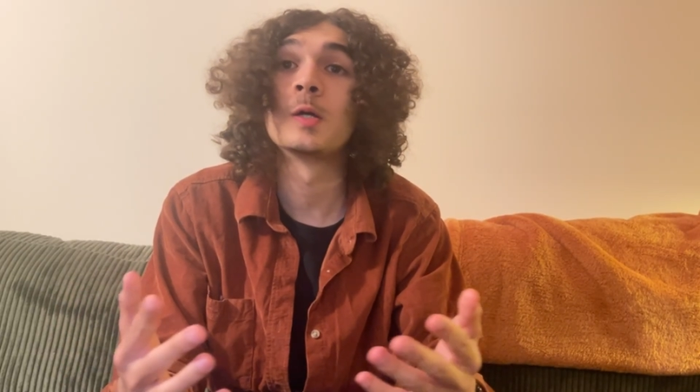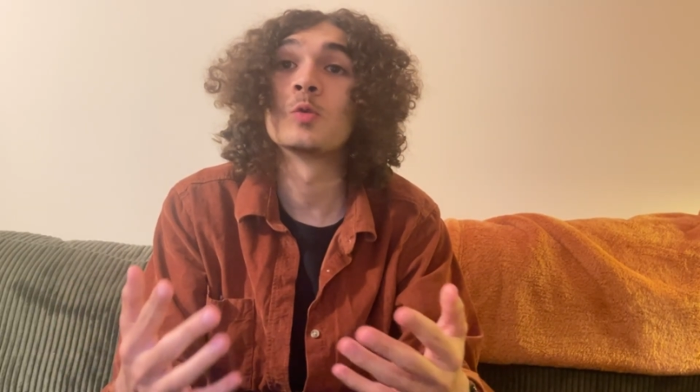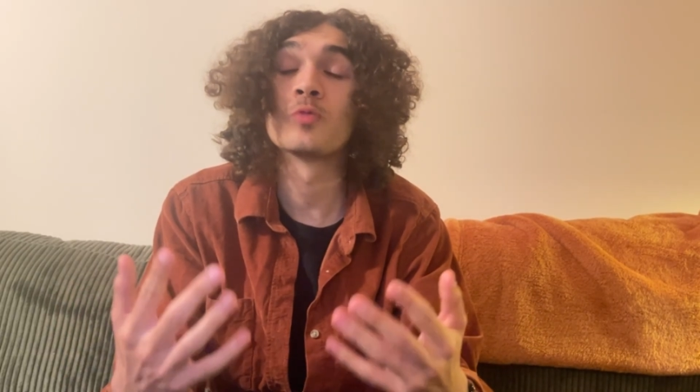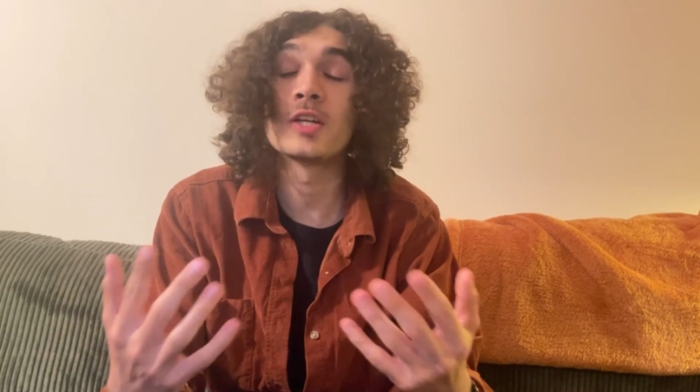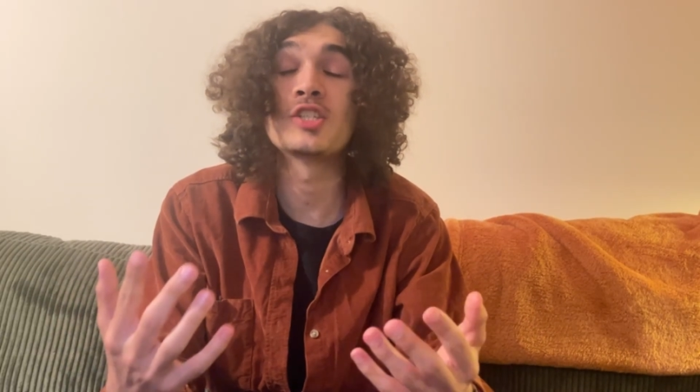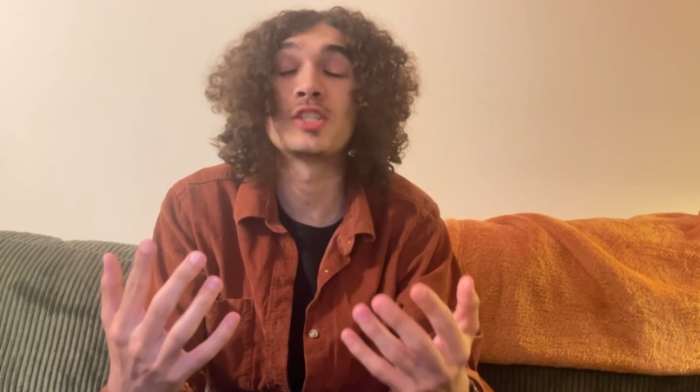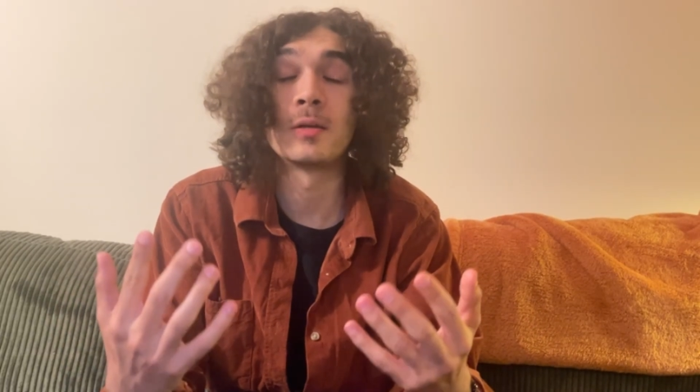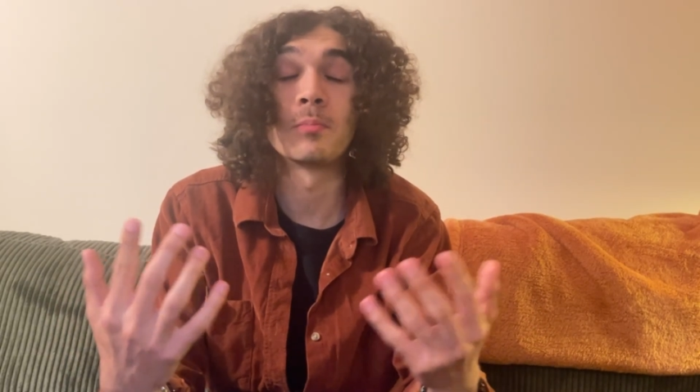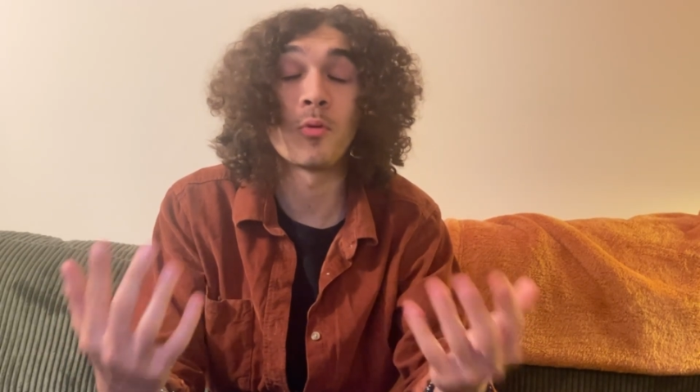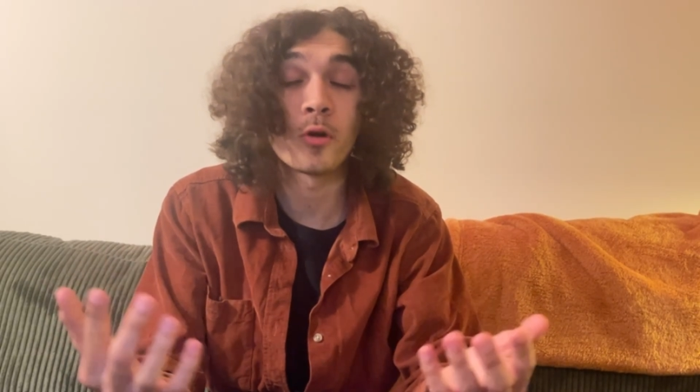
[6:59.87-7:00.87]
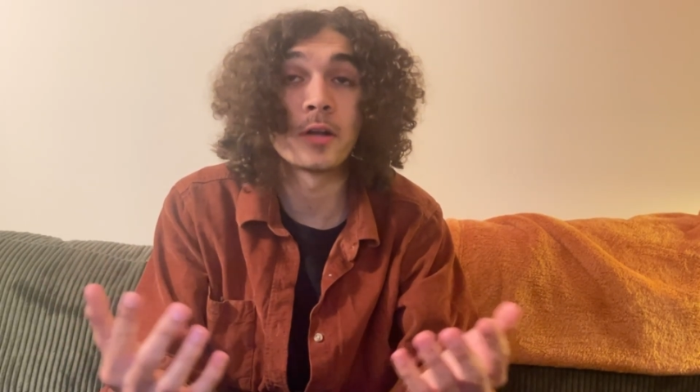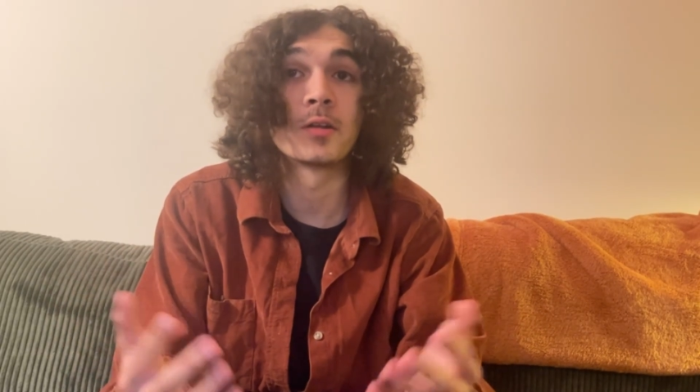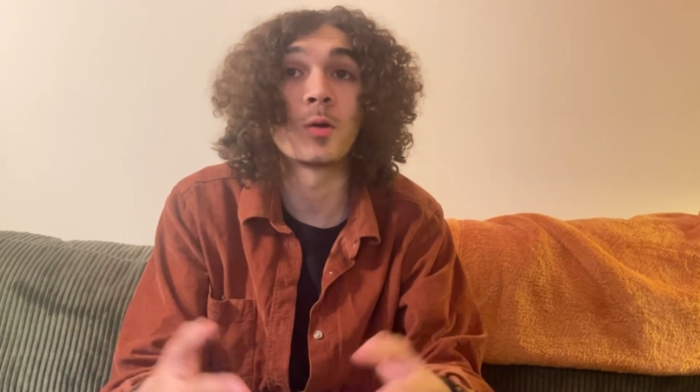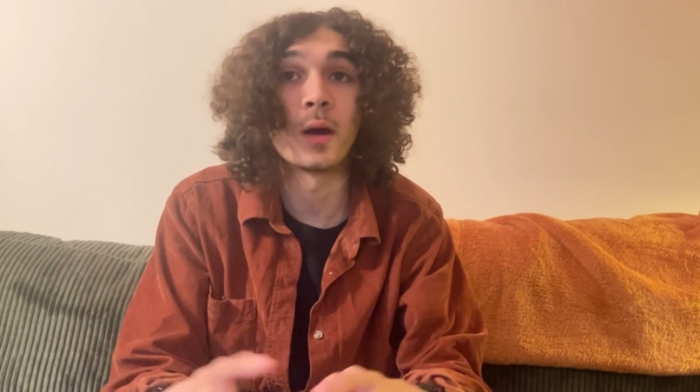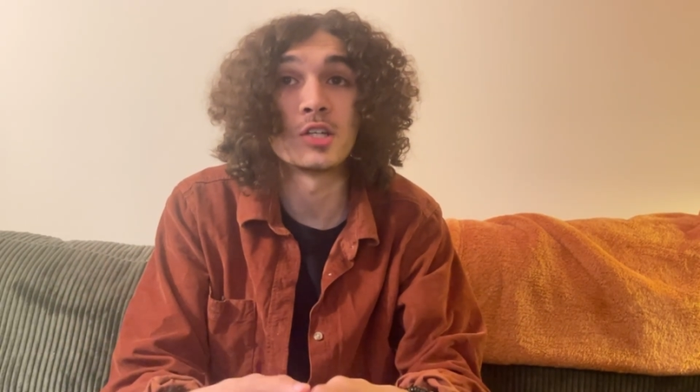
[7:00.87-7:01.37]
raises an important
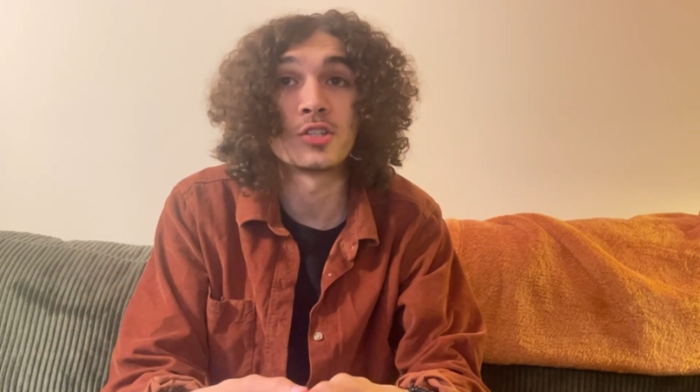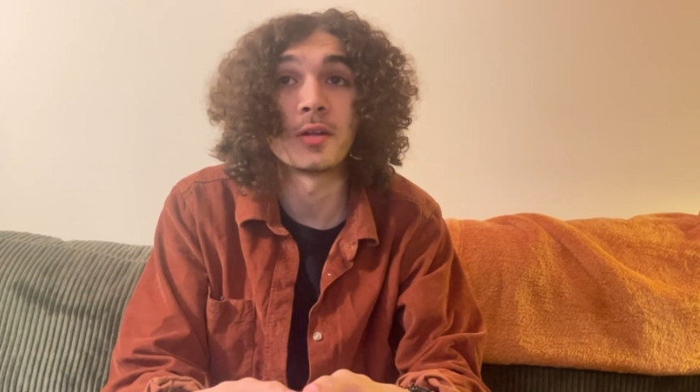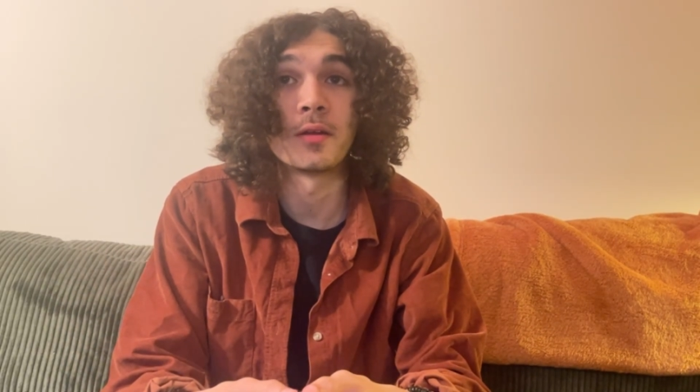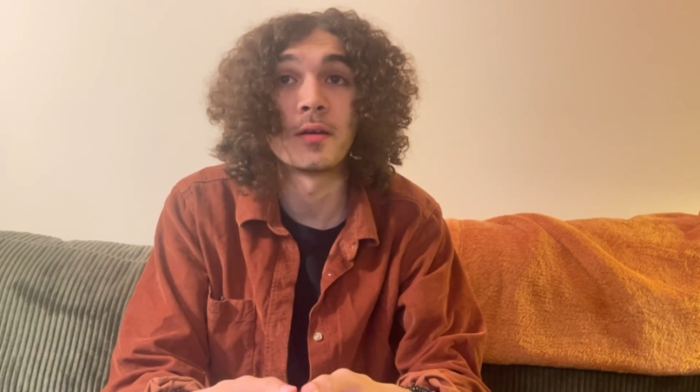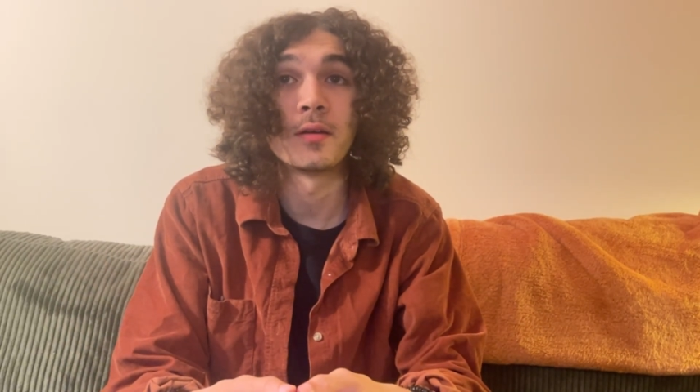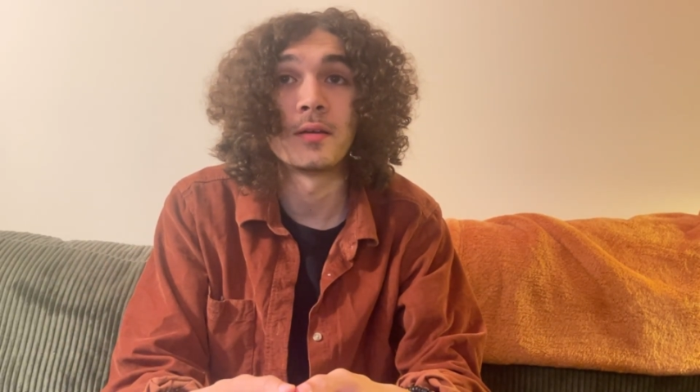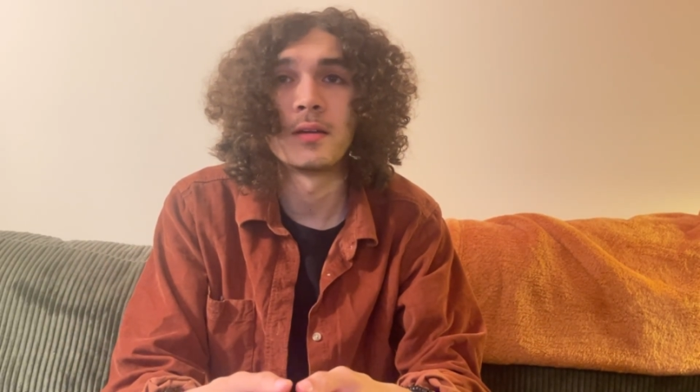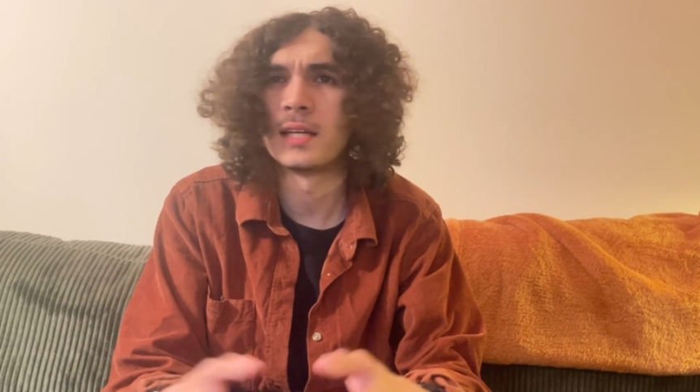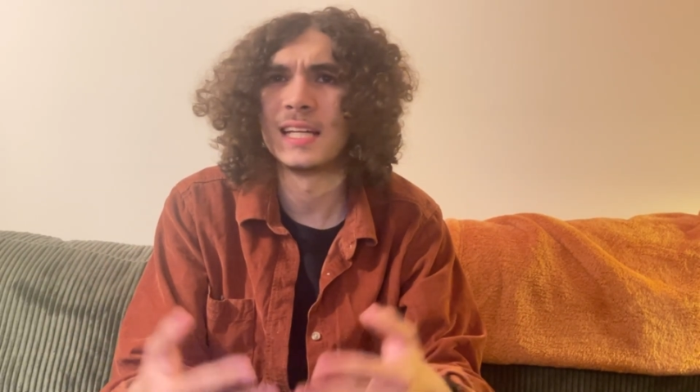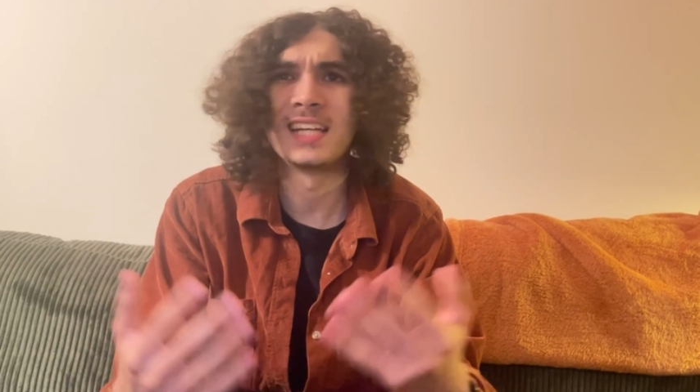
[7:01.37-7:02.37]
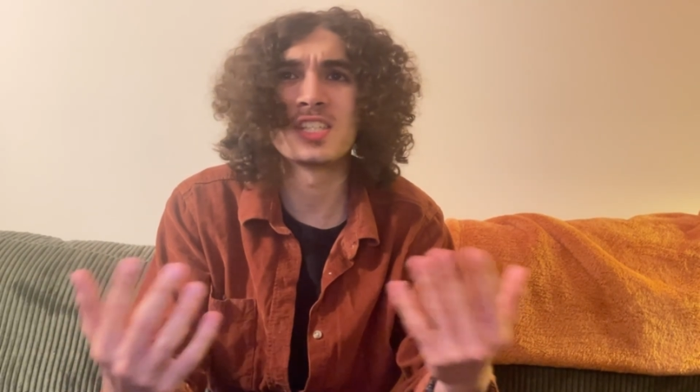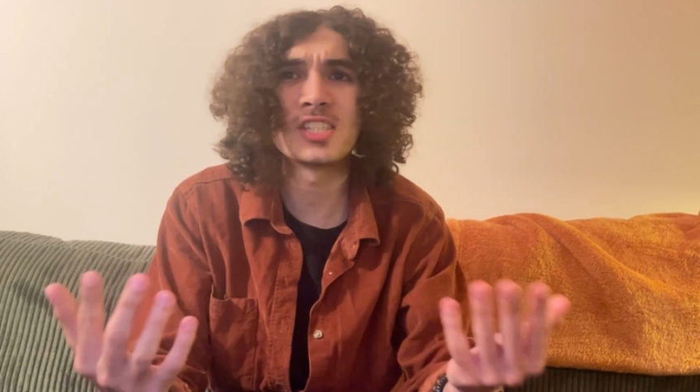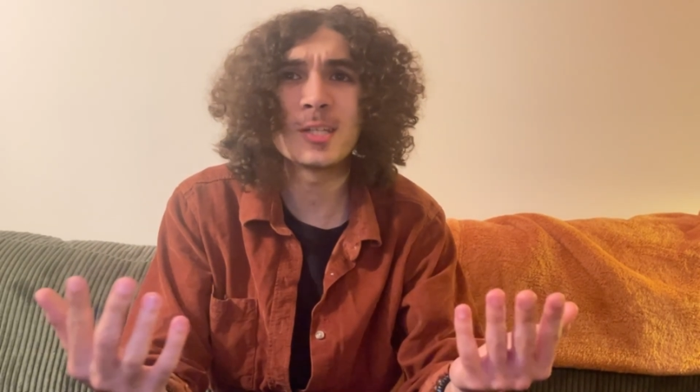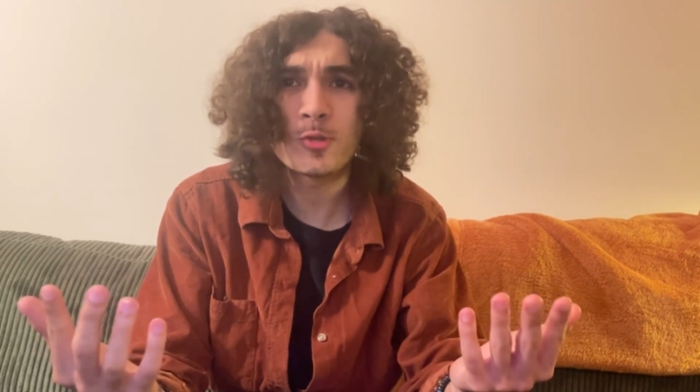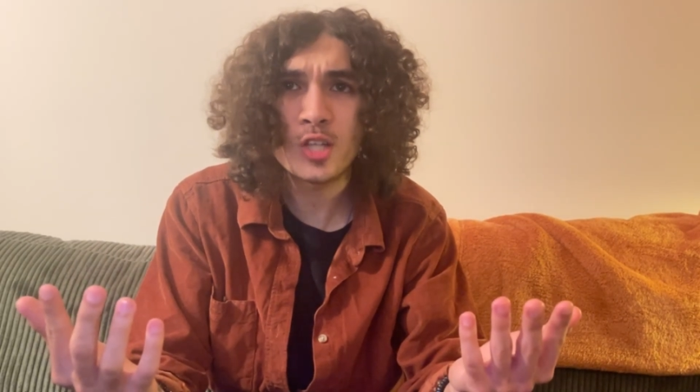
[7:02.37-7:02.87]
question. Is it
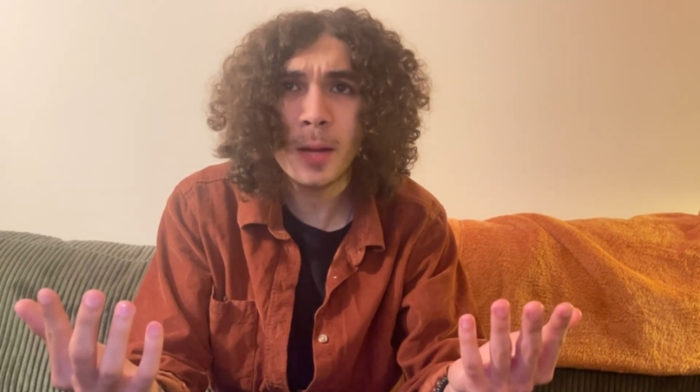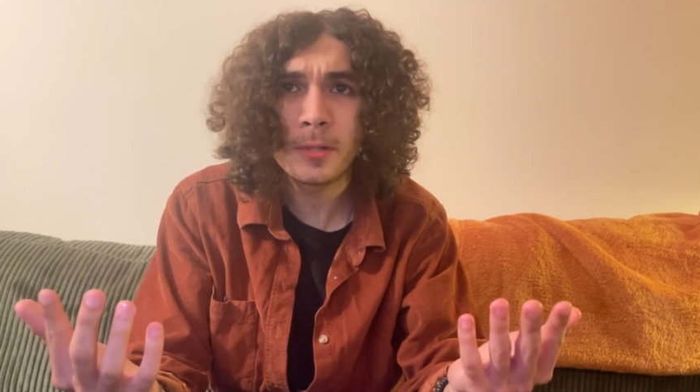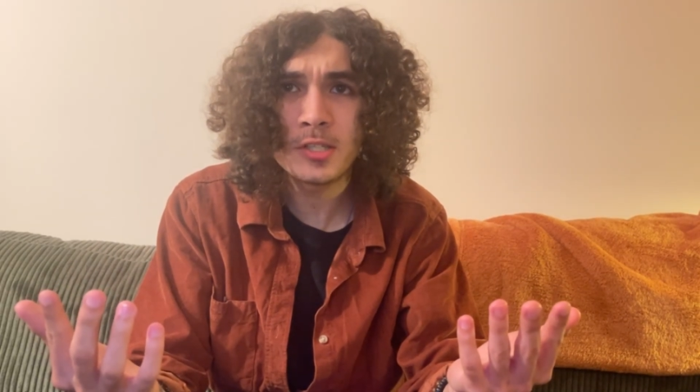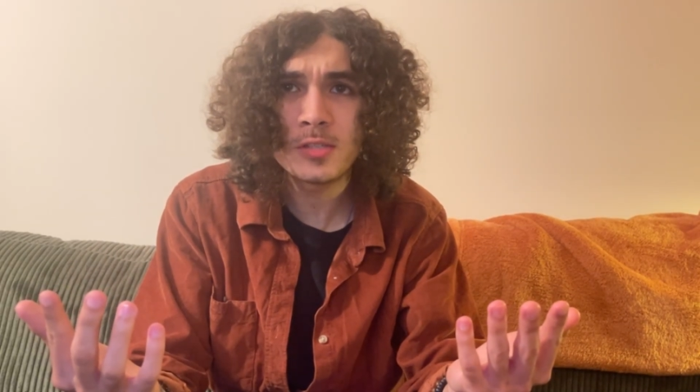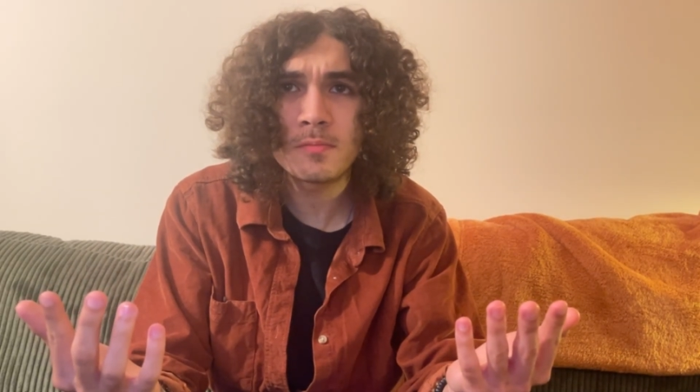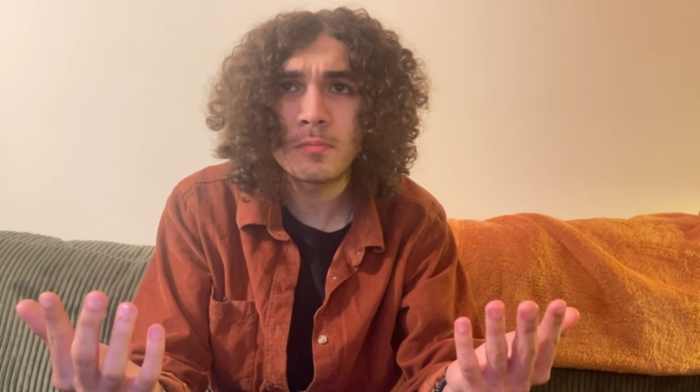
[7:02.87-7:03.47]
still shamanism?